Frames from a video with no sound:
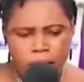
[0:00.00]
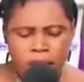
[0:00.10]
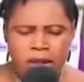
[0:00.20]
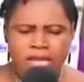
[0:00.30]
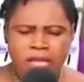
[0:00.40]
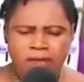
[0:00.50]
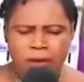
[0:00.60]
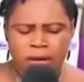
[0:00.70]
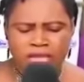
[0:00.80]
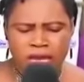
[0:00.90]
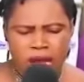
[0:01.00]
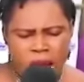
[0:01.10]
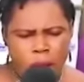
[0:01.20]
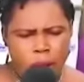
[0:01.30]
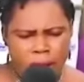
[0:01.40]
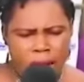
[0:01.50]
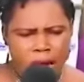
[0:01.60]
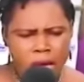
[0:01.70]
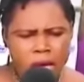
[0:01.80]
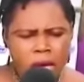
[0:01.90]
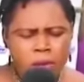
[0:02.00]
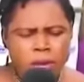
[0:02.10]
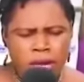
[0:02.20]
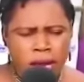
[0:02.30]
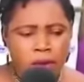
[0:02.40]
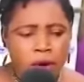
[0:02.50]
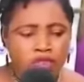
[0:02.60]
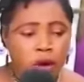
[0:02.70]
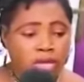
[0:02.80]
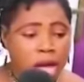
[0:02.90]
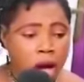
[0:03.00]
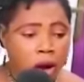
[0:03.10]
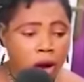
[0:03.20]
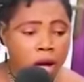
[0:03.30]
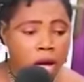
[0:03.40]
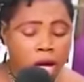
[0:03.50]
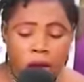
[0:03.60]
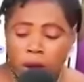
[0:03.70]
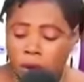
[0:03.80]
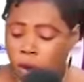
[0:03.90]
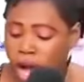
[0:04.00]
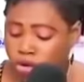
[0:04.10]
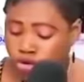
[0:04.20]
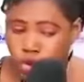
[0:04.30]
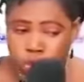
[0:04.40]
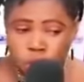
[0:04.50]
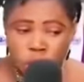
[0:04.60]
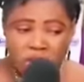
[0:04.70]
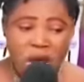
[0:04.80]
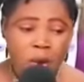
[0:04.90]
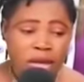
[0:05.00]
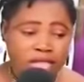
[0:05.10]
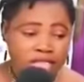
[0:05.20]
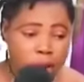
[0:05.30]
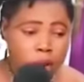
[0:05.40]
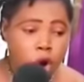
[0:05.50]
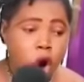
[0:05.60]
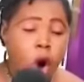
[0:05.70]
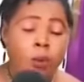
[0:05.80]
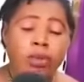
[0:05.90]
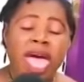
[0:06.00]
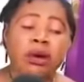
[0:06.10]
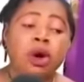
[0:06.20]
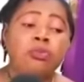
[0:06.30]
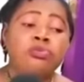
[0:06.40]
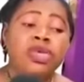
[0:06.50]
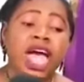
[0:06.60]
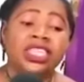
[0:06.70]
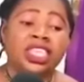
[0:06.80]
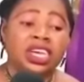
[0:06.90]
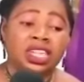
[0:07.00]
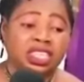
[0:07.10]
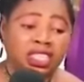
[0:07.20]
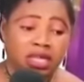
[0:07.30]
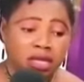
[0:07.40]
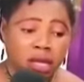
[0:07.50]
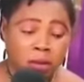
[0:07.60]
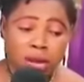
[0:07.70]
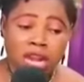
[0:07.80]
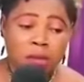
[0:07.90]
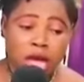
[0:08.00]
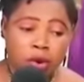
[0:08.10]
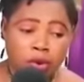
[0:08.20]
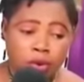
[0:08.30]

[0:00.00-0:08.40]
na se frema se ah oba munya because all town ho way to na we atiam obie no obie secret minini mi enu